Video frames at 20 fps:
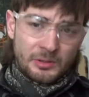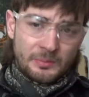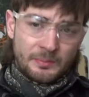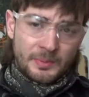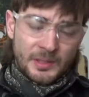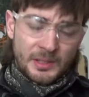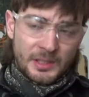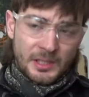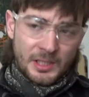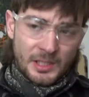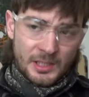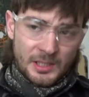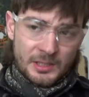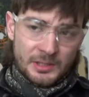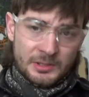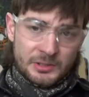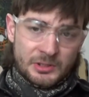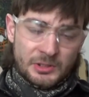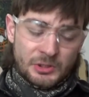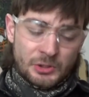
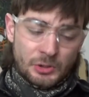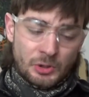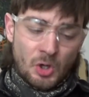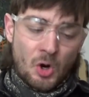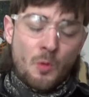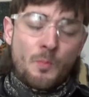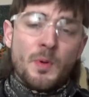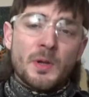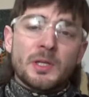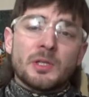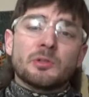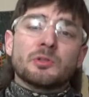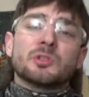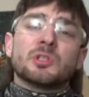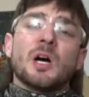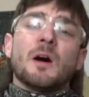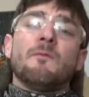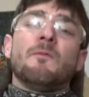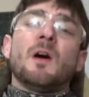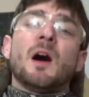because you're opening
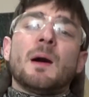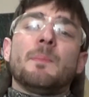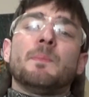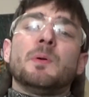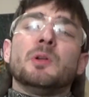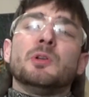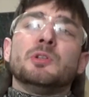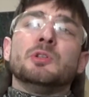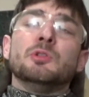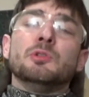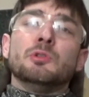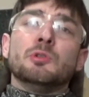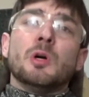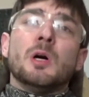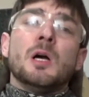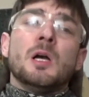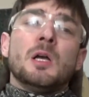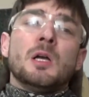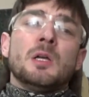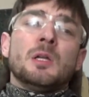yourself up to
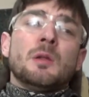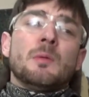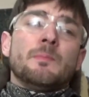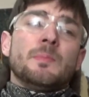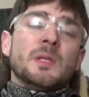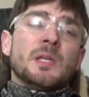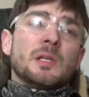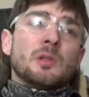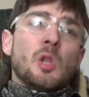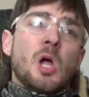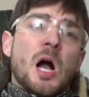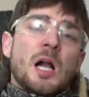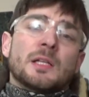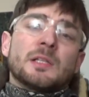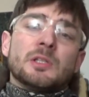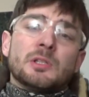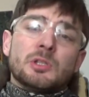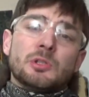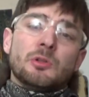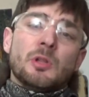being locked
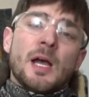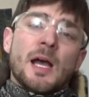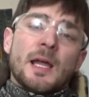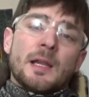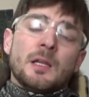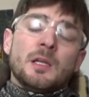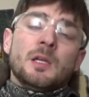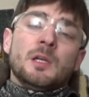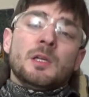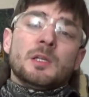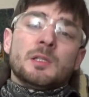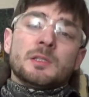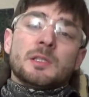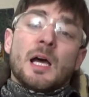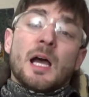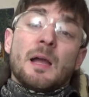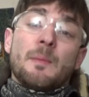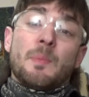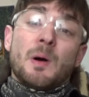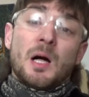into that
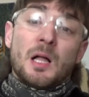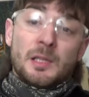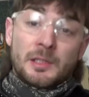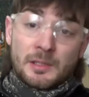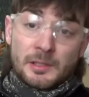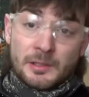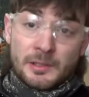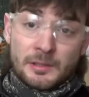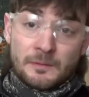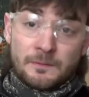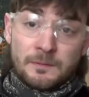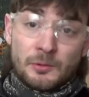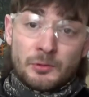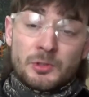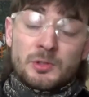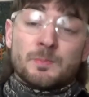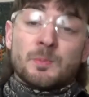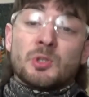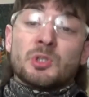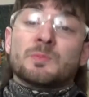diabolically
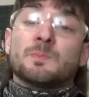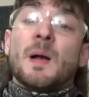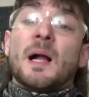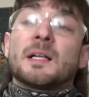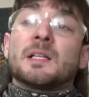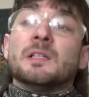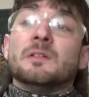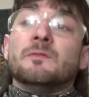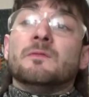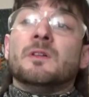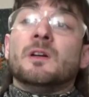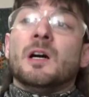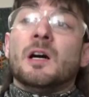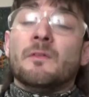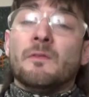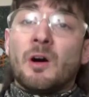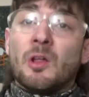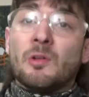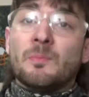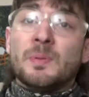influenced perspective
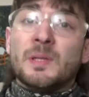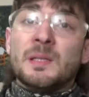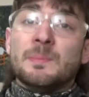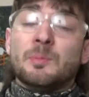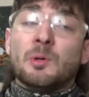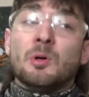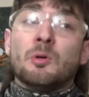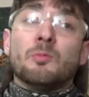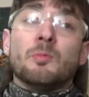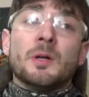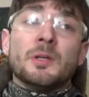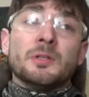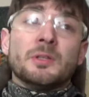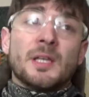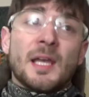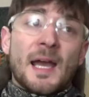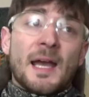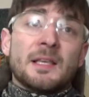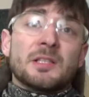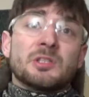of other people when you
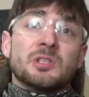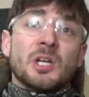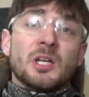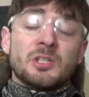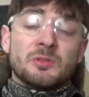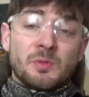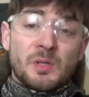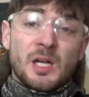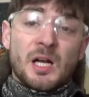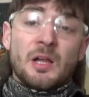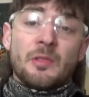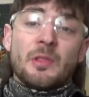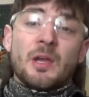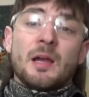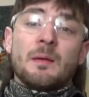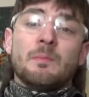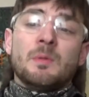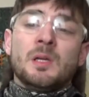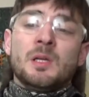cast judgment on them.